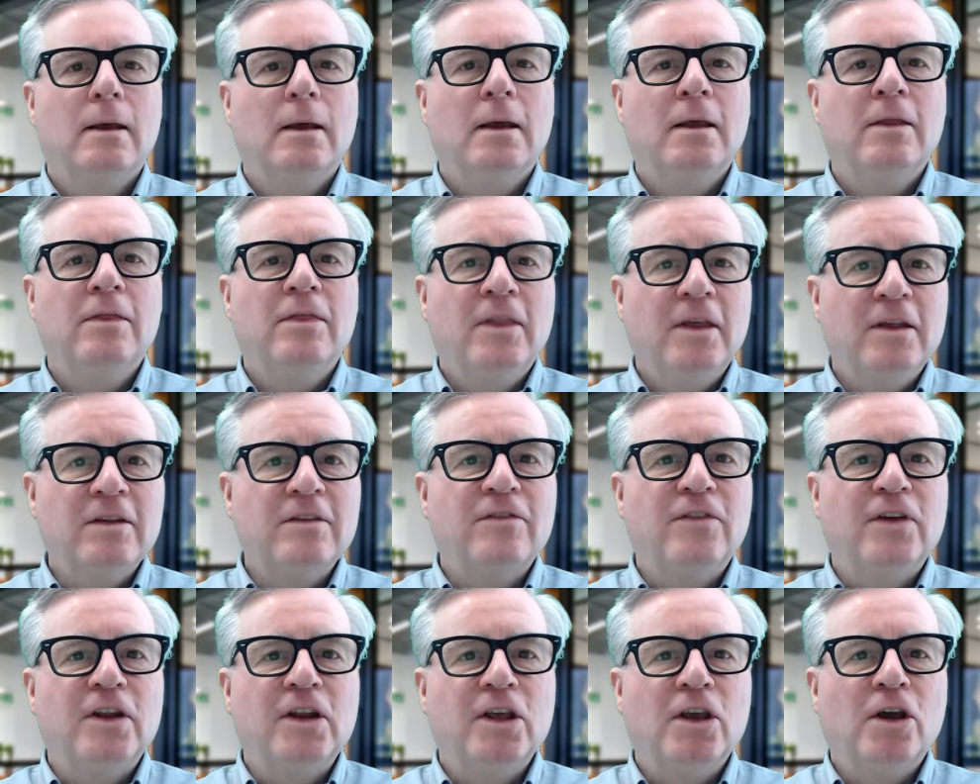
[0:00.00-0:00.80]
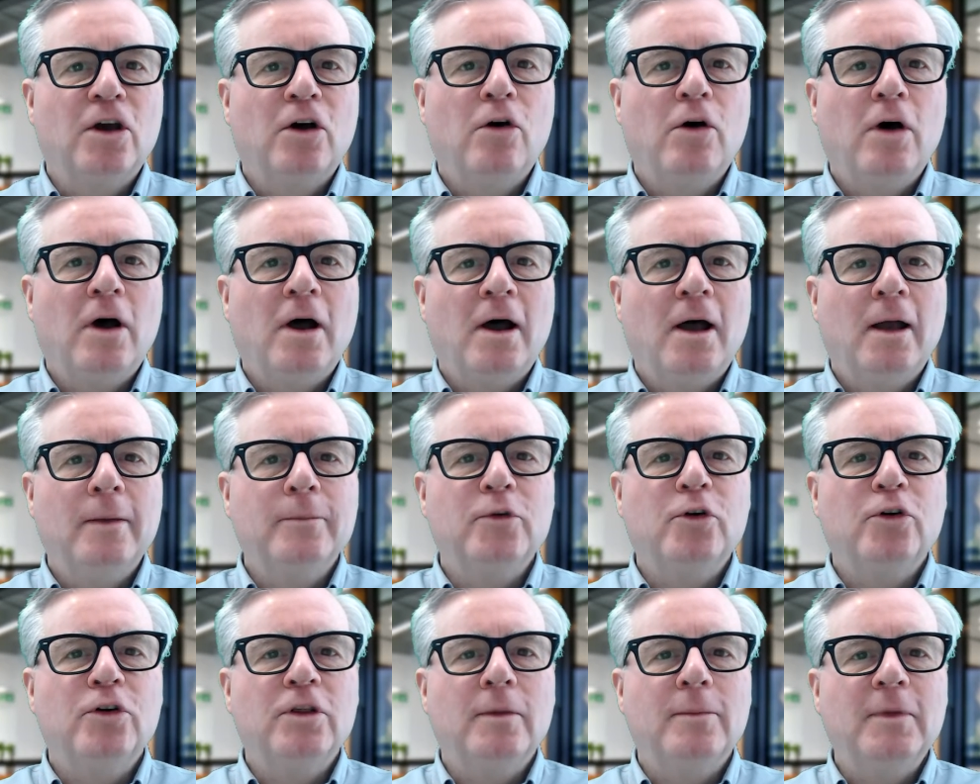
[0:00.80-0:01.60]
In this video, I'm
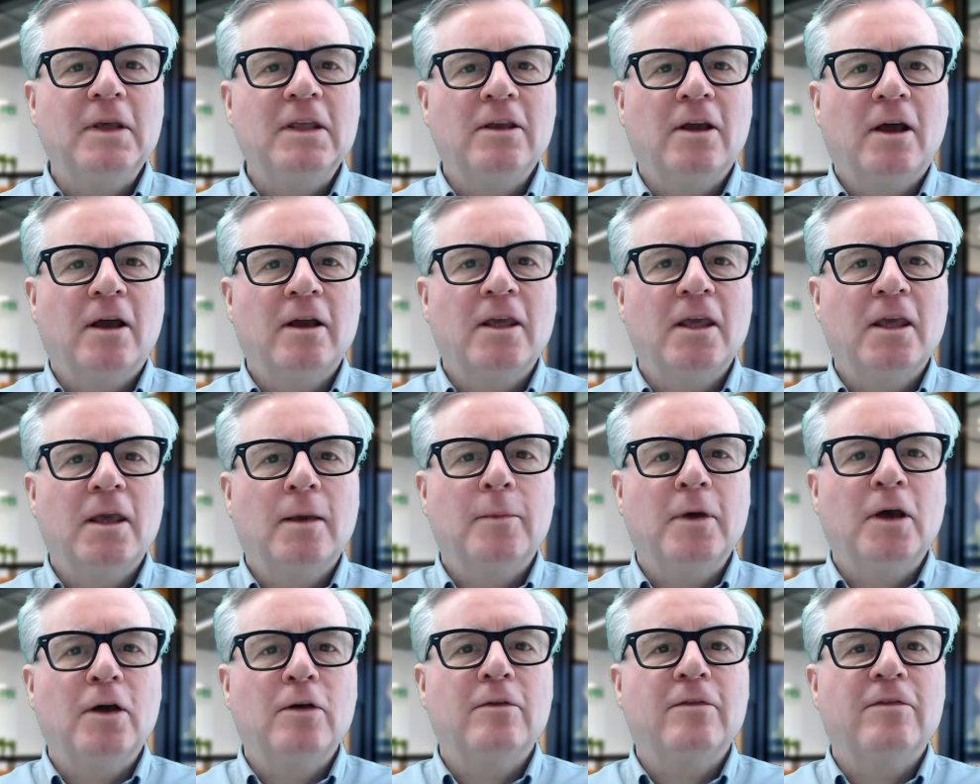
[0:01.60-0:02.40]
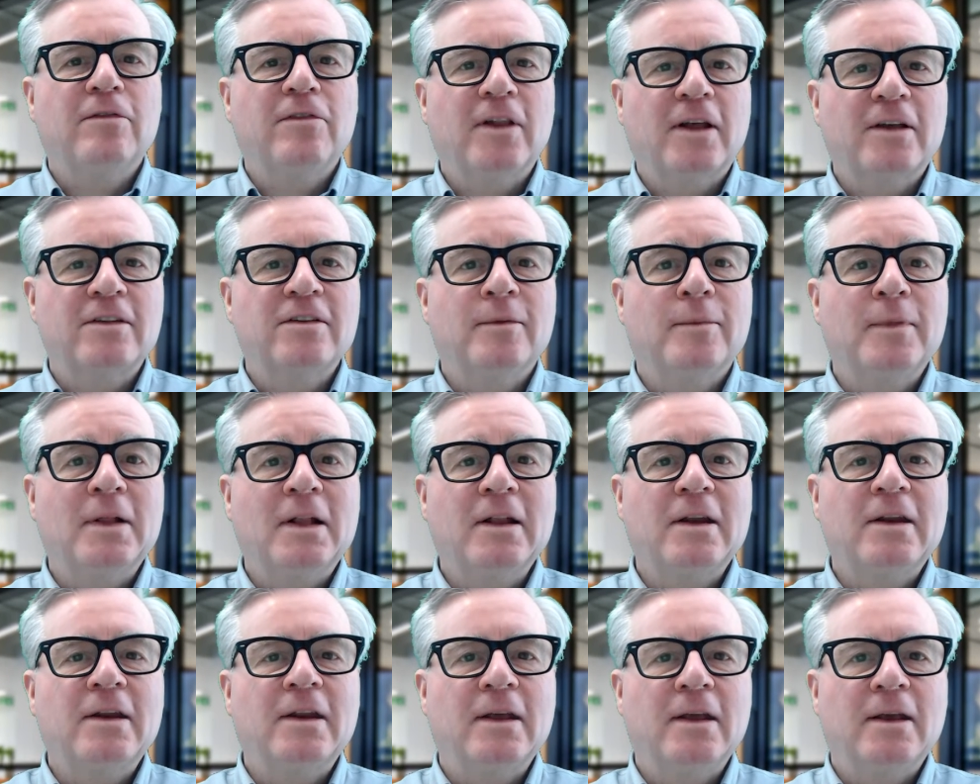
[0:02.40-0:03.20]
going to be talking about
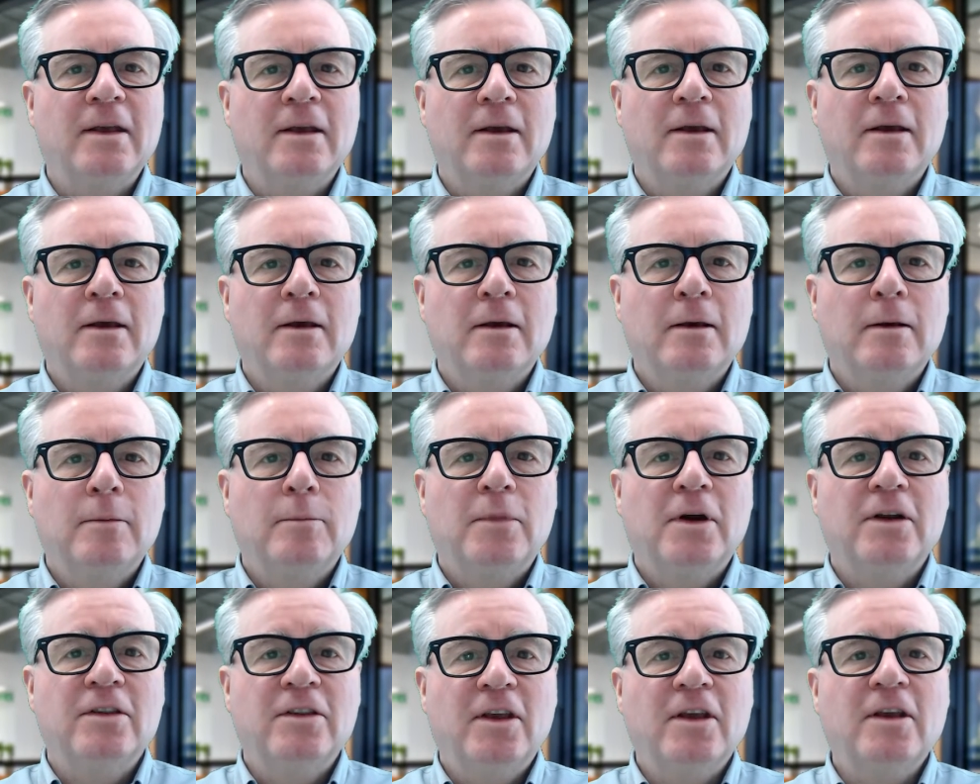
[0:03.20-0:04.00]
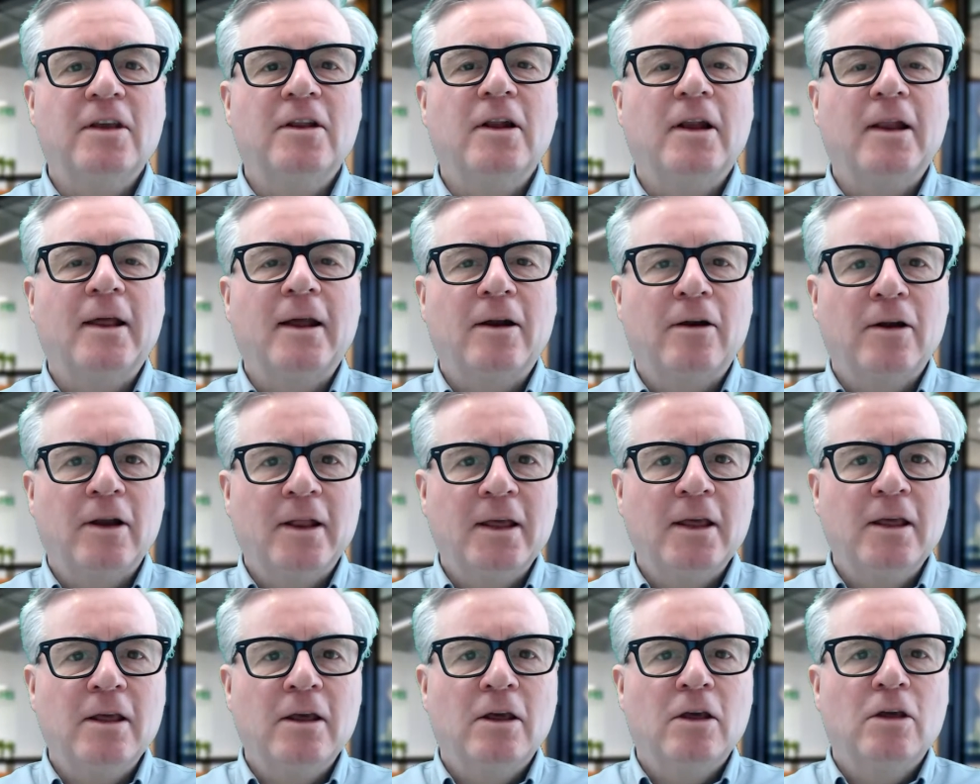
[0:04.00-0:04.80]
flexibility,
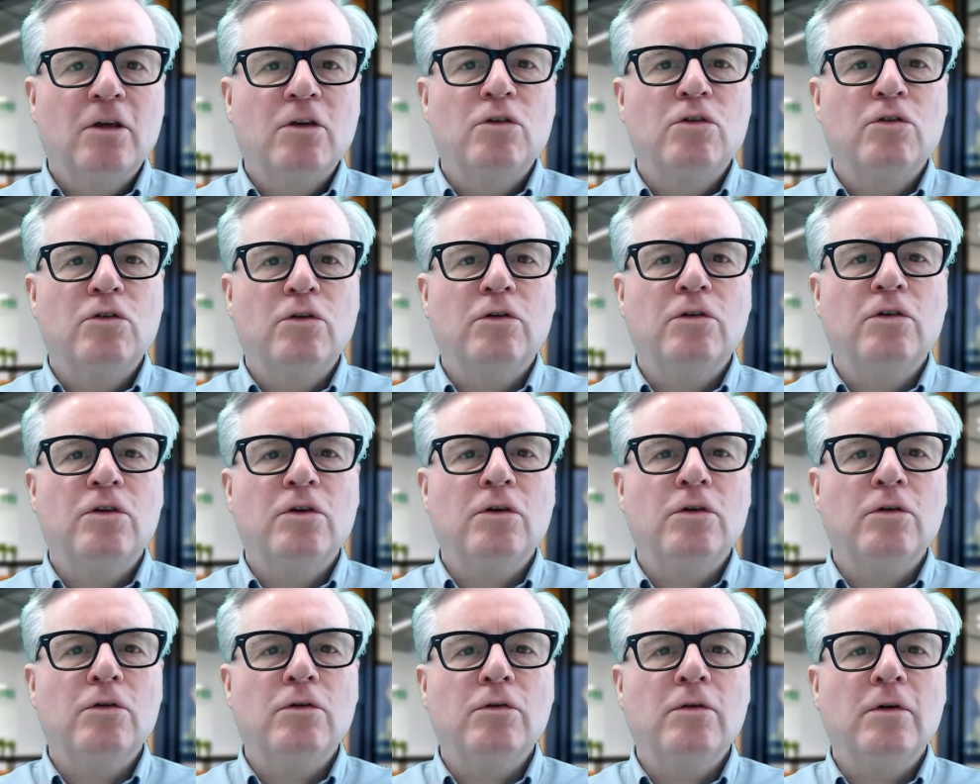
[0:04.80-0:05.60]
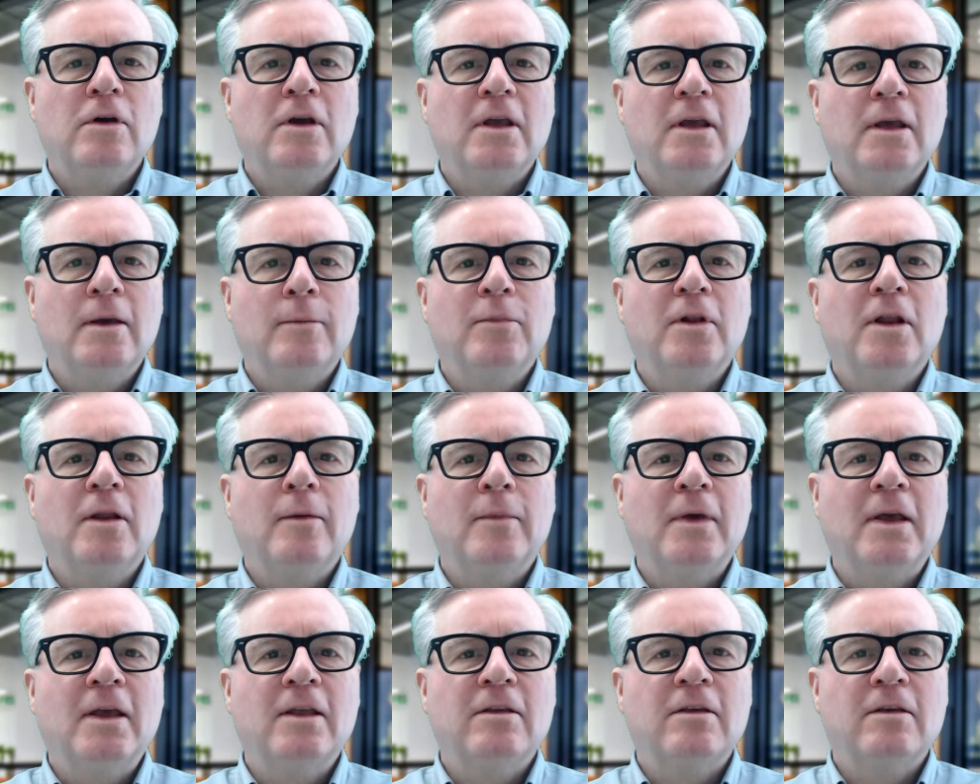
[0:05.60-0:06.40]
particularly should you
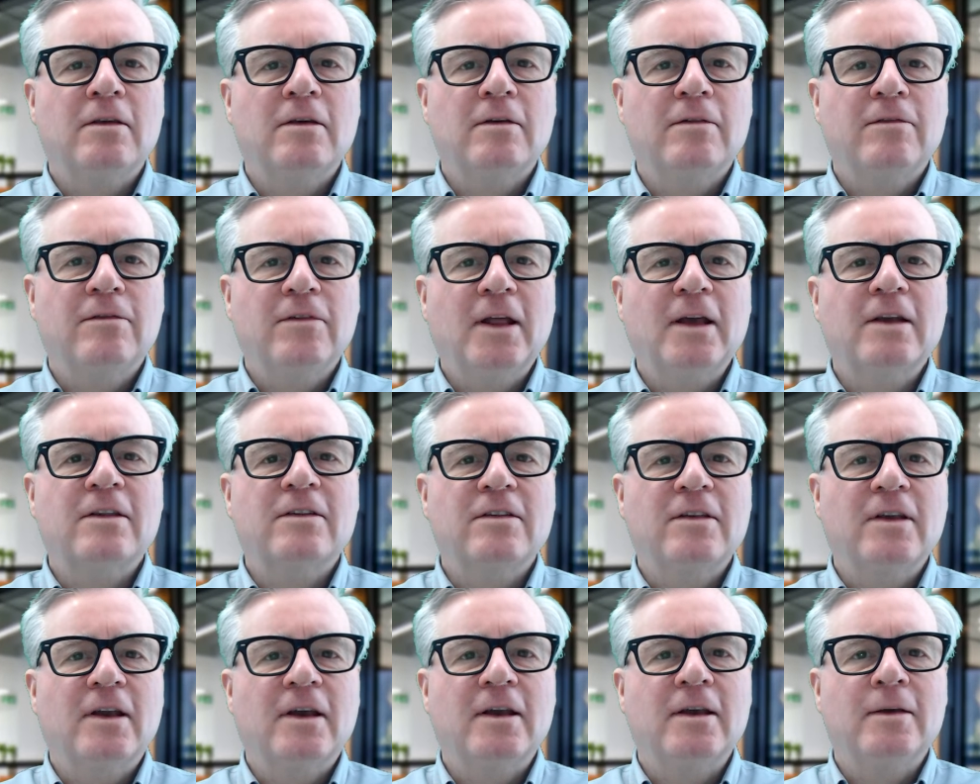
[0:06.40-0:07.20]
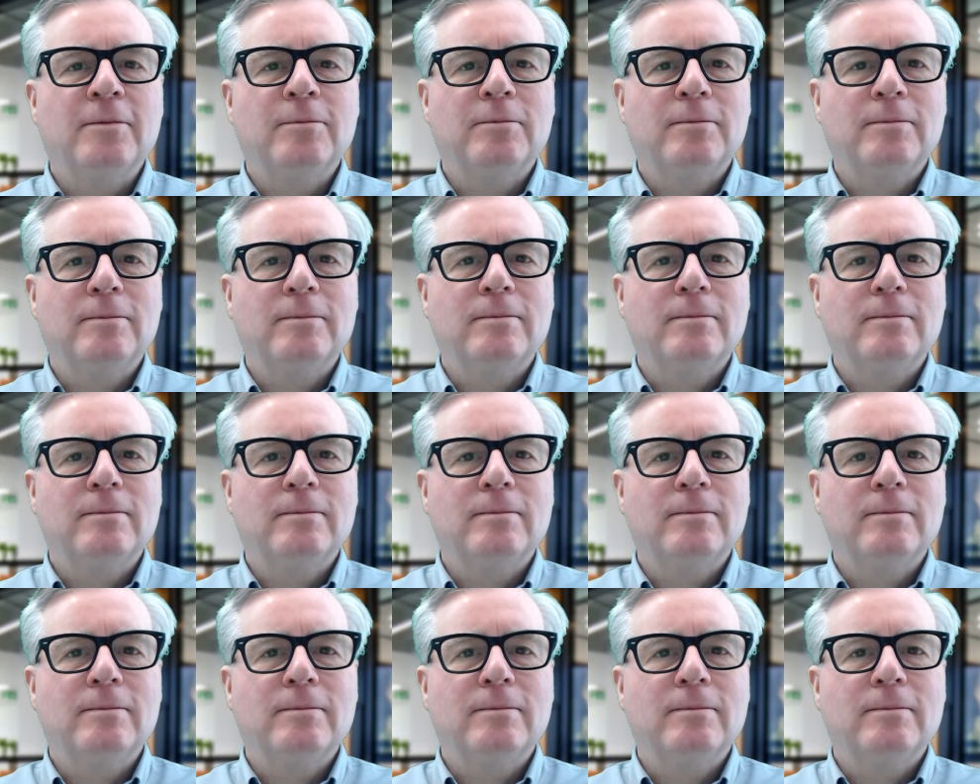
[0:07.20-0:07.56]
implement Flextime.